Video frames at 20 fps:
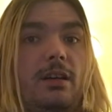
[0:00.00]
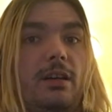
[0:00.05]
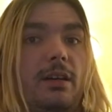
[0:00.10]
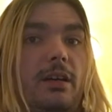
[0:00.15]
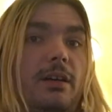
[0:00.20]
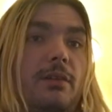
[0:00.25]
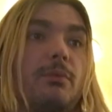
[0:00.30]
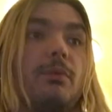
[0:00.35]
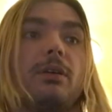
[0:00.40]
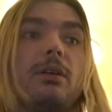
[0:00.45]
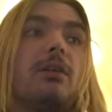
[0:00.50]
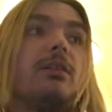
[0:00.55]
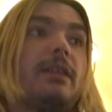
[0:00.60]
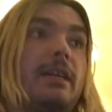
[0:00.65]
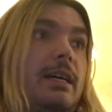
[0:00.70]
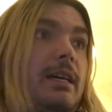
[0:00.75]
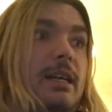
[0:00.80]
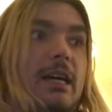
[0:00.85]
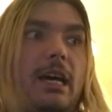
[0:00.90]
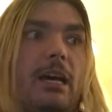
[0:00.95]
And when all
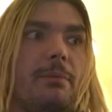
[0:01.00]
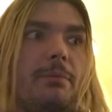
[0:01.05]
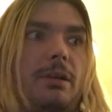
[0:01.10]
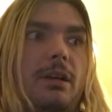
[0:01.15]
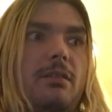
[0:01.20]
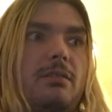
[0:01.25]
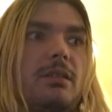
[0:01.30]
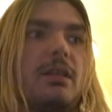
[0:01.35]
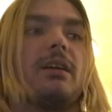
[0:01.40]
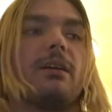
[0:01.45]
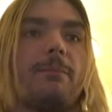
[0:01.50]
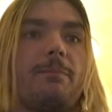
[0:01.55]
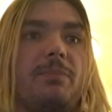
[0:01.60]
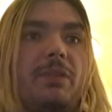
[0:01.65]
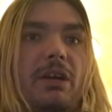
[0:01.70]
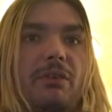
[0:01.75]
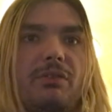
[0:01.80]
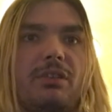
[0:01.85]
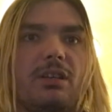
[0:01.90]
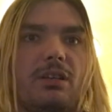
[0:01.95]
that happened, I was like,
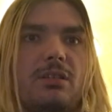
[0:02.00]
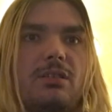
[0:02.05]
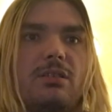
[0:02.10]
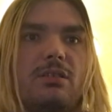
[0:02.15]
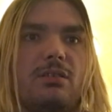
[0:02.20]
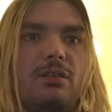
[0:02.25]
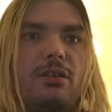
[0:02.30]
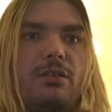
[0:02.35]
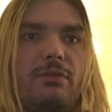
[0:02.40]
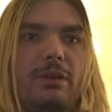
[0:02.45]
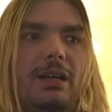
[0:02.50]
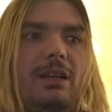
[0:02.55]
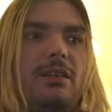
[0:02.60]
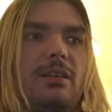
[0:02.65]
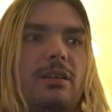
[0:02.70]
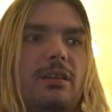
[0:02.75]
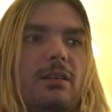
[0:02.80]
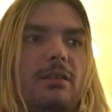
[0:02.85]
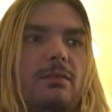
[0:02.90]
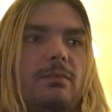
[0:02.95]
everything is looking great
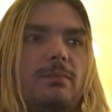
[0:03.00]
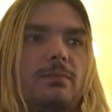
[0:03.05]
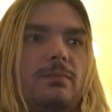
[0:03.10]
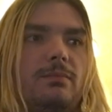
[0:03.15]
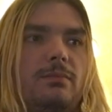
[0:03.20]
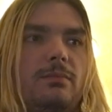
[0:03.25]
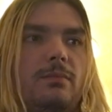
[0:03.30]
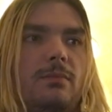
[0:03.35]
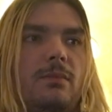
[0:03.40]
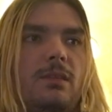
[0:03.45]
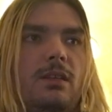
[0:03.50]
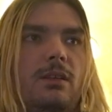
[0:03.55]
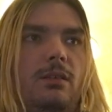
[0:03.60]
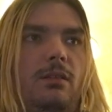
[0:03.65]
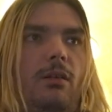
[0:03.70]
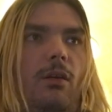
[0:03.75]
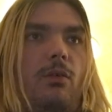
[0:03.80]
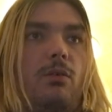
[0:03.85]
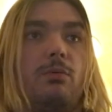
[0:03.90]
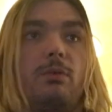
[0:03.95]
again.
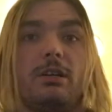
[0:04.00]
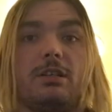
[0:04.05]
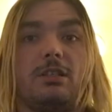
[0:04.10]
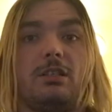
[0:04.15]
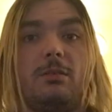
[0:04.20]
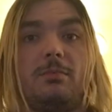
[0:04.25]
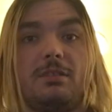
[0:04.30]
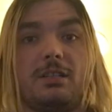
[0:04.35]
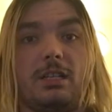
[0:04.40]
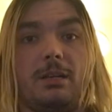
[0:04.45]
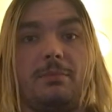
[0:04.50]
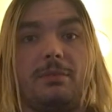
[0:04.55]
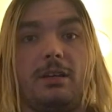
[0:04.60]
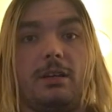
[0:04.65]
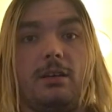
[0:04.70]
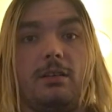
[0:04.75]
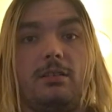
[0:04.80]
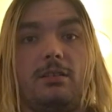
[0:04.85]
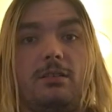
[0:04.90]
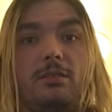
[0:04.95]
We watched SummerSlam
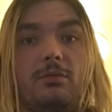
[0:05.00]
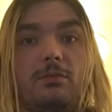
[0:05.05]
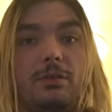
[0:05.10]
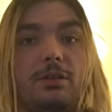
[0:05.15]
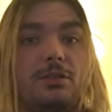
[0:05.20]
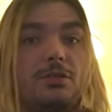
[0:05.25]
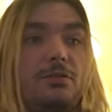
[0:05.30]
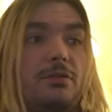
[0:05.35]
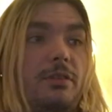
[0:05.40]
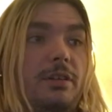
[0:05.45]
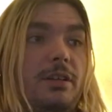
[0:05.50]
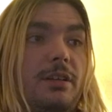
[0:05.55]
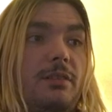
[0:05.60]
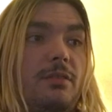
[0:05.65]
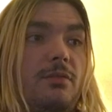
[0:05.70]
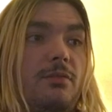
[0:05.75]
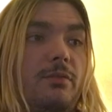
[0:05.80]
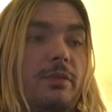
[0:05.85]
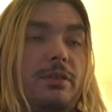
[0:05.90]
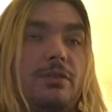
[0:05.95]
together. We enjoyed
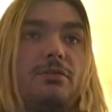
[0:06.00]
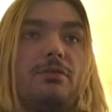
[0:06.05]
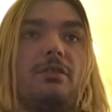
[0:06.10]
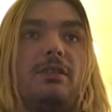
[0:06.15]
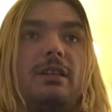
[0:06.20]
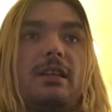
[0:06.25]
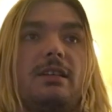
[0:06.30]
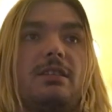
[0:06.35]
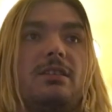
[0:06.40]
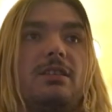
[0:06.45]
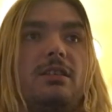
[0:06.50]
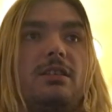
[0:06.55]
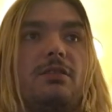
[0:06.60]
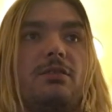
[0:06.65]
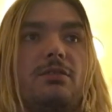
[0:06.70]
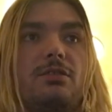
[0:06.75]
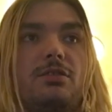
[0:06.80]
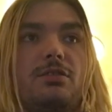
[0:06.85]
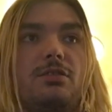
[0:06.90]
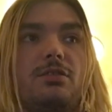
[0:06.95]
it. We enjoyed like seeing
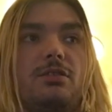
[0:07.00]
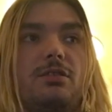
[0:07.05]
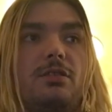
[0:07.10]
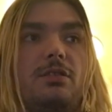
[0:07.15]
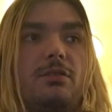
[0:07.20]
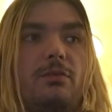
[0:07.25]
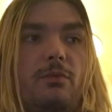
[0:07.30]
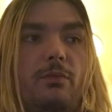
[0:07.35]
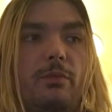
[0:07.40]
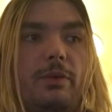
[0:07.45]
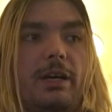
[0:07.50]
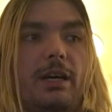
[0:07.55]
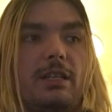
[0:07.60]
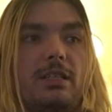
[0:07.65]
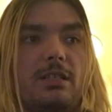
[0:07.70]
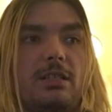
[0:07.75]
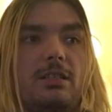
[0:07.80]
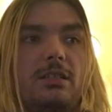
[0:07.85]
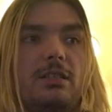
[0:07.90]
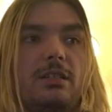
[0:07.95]
the. we got to
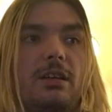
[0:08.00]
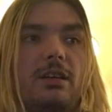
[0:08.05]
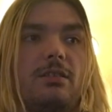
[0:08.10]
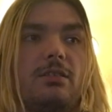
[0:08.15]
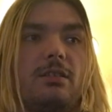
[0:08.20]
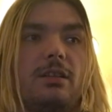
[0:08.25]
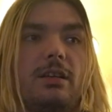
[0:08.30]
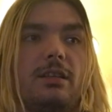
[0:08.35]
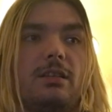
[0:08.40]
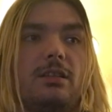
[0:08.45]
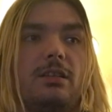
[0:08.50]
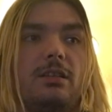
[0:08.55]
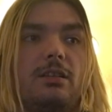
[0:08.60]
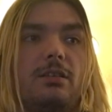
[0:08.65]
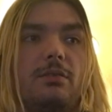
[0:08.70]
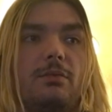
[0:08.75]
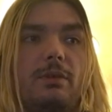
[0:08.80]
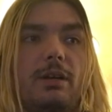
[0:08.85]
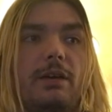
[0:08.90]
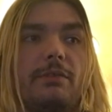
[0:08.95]
see together like the
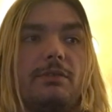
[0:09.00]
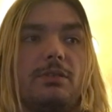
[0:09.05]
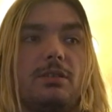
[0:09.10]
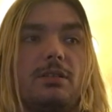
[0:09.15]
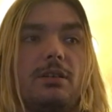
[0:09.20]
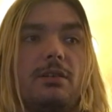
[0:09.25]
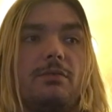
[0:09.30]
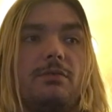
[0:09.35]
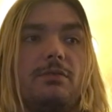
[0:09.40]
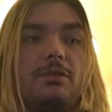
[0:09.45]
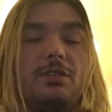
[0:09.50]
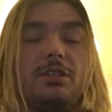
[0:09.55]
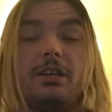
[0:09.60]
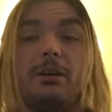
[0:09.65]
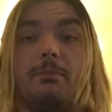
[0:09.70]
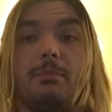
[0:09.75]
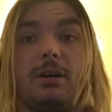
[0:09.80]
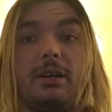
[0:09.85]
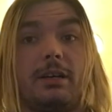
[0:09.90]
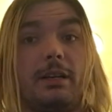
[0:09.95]
arrivals of
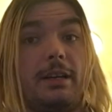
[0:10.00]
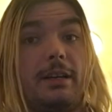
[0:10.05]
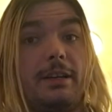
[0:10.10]
CM Punk and